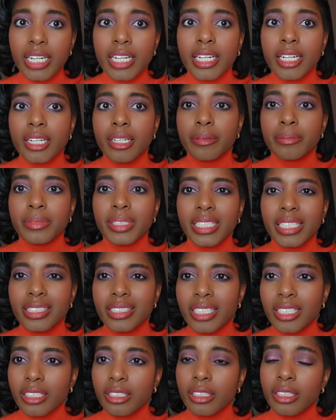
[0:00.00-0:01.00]
Like I
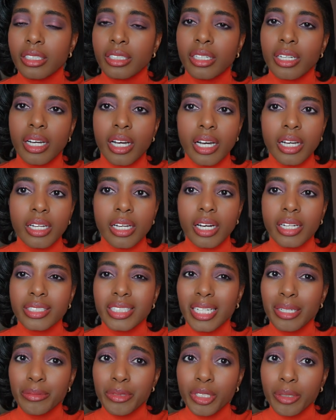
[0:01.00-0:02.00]
said,
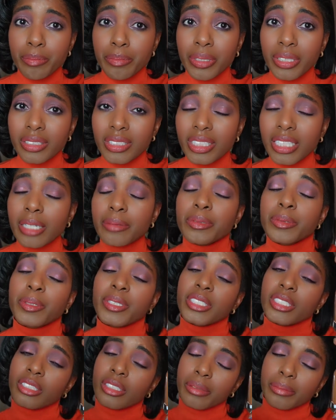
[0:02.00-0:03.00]
attempts to build it up,
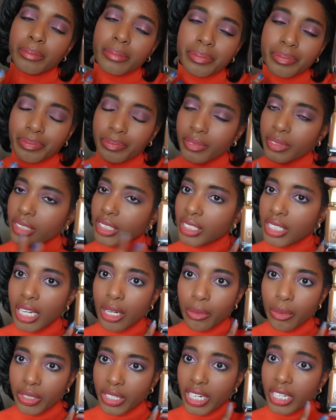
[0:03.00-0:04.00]
especially did
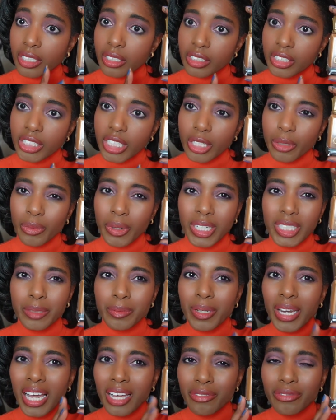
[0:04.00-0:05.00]
not work out shade wise,
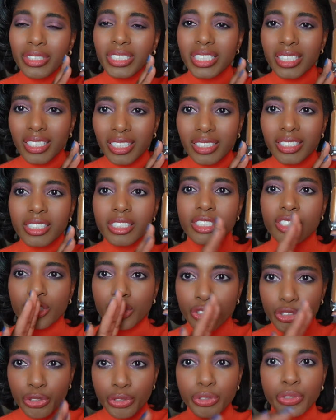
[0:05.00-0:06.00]
but I really think this is a
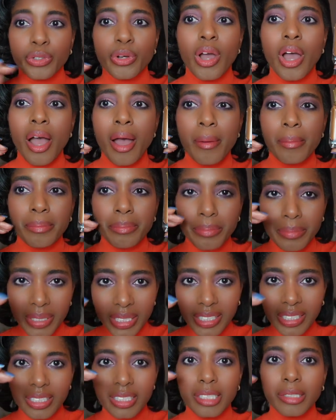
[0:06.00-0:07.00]
true
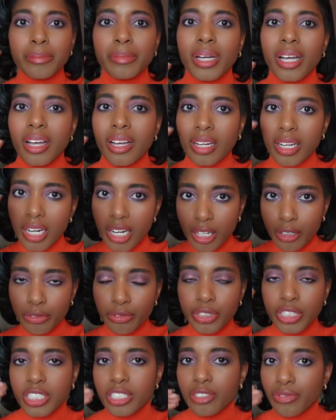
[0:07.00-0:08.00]
medium
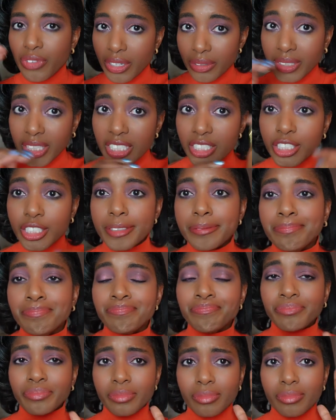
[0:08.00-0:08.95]
coverage foundation.